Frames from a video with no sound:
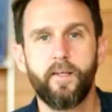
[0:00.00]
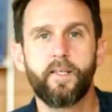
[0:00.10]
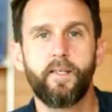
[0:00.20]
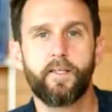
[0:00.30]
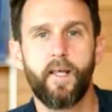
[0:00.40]

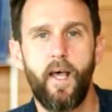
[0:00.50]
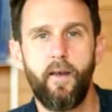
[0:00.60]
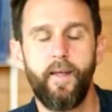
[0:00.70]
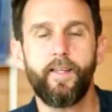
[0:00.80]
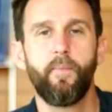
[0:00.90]
Since
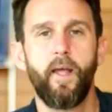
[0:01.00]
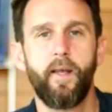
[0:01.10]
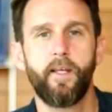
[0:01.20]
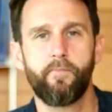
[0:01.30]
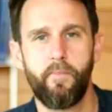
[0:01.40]
then, he's made
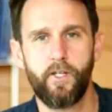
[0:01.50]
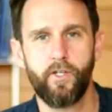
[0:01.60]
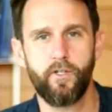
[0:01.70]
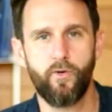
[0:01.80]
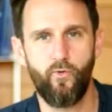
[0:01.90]
it his
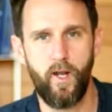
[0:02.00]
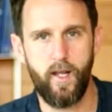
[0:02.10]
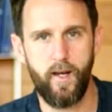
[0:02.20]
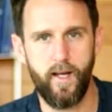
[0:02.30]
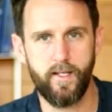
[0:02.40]
mission to
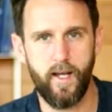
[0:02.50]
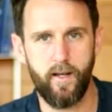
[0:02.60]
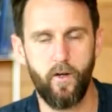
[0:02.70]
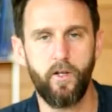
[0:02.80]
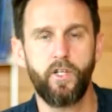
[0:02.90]
reconnect
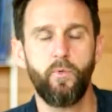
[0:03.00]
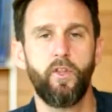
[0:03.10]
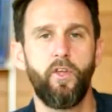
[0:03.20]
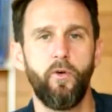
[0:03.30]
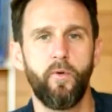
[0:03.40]
technology
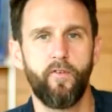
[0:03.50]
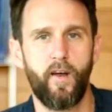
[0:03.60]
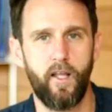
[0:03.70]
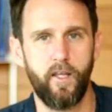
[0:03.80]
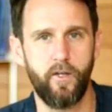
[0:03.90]
with human
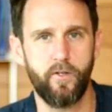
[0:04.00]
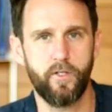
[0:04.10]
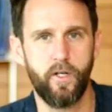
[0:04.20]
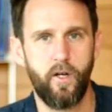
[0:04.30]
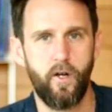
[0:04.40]
values